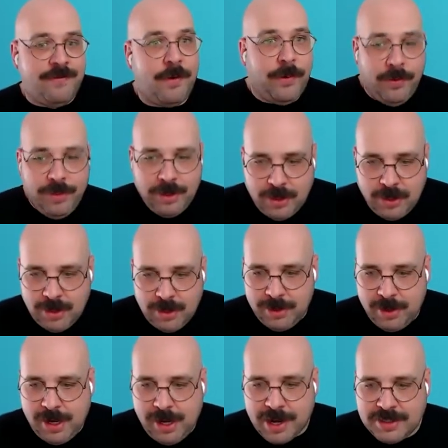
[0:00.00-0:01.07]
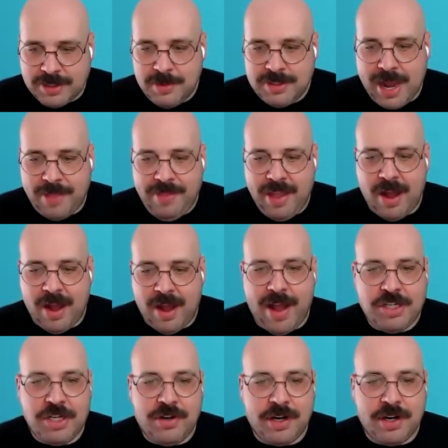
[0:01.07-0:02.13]
For all the Cubiko customers out there, I've
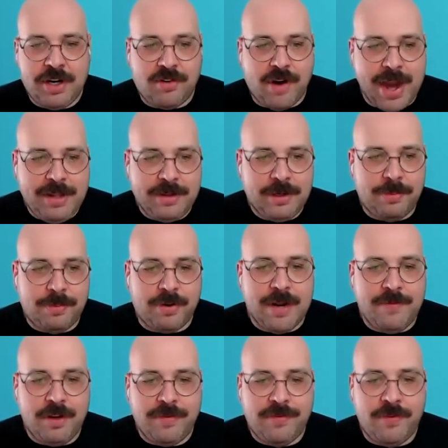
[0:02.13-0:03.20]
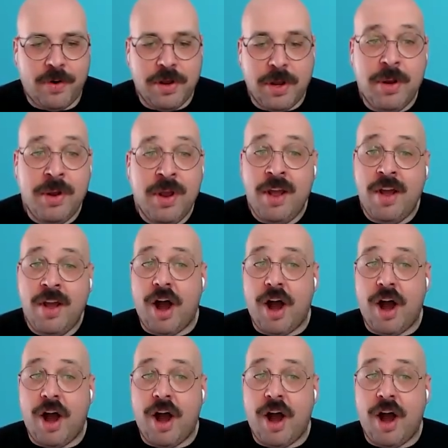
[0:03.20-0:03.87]
actually got a great little preview for you